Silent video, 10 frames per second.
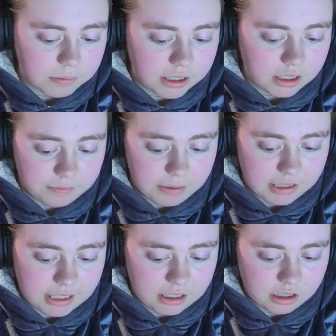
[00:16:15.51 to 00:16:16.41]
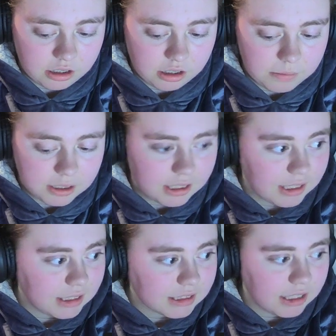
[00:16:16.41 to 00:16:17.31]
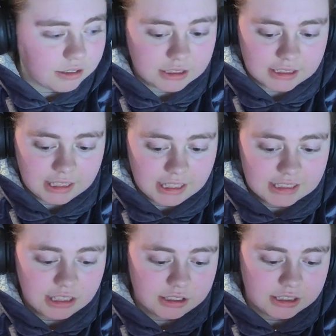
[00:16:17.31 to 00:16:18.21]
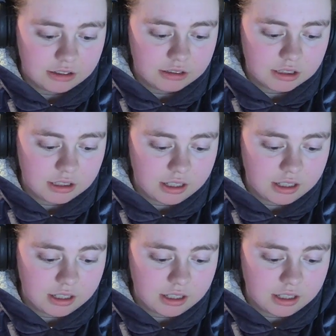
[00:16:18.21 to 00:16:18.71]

But enough about that. Come on, let's get you let's get you settled.